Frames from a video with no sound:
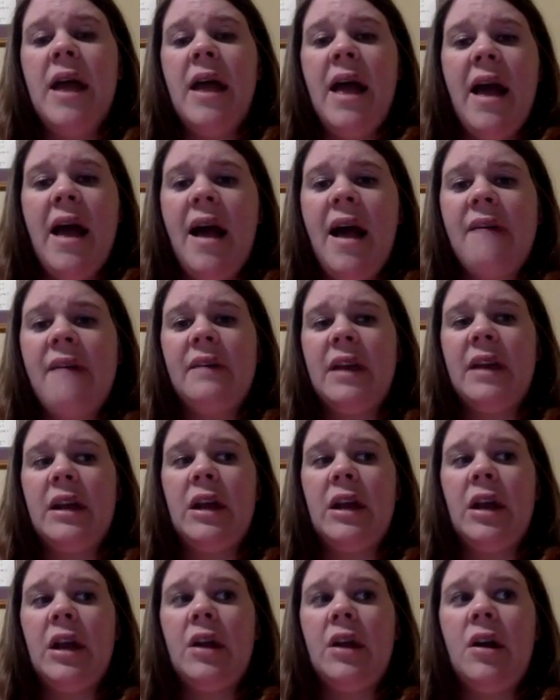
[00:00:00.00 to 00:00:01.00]
having
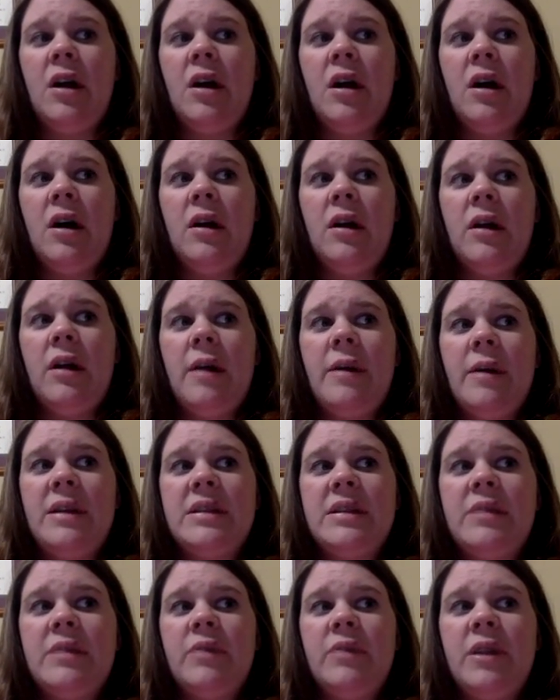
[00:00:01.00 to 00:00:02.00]
any at all. I mean,
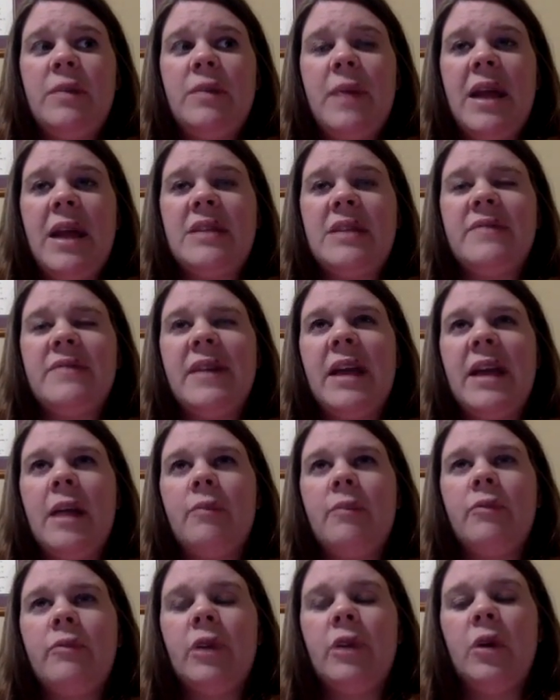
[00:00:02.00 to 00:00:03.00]
some random pains. If I get
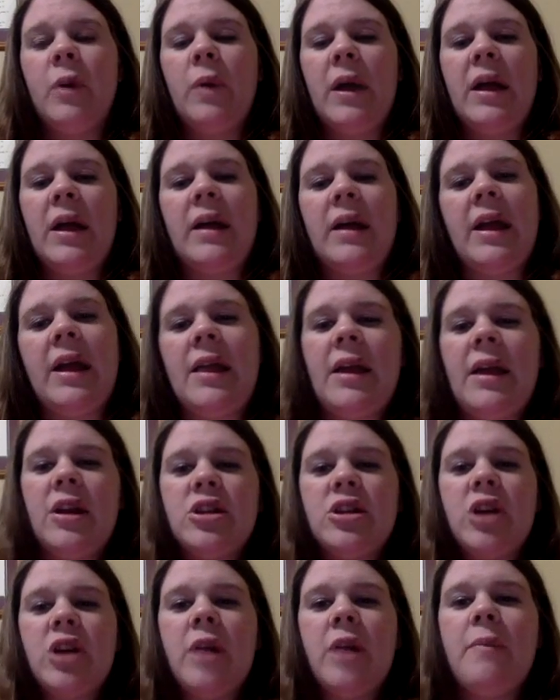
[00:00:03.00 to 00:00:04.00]
up real quick, I'll get like a
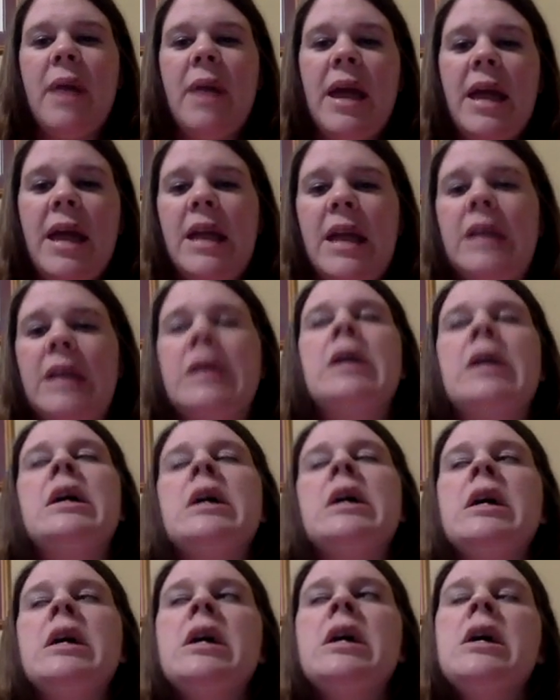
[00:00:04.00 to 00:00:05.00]
sharp pain
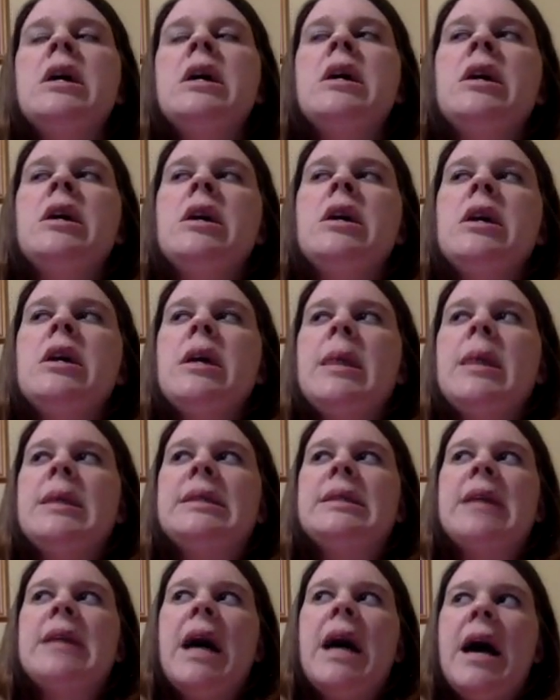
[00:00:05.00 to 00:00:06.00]
in the
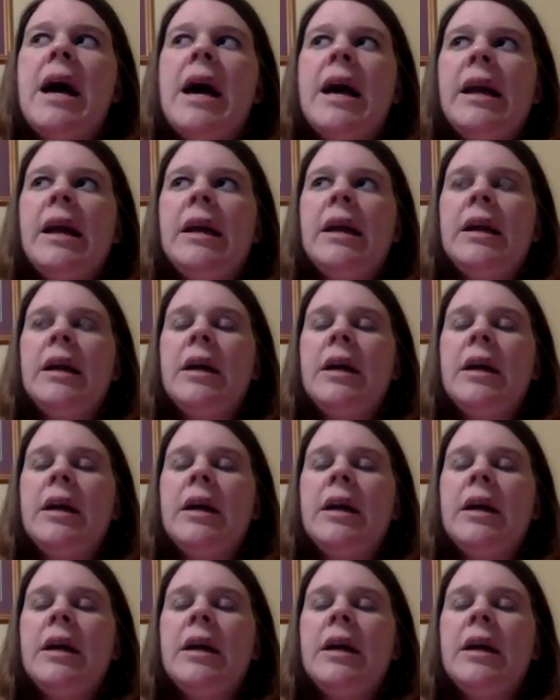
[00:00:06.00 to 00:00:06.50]
side.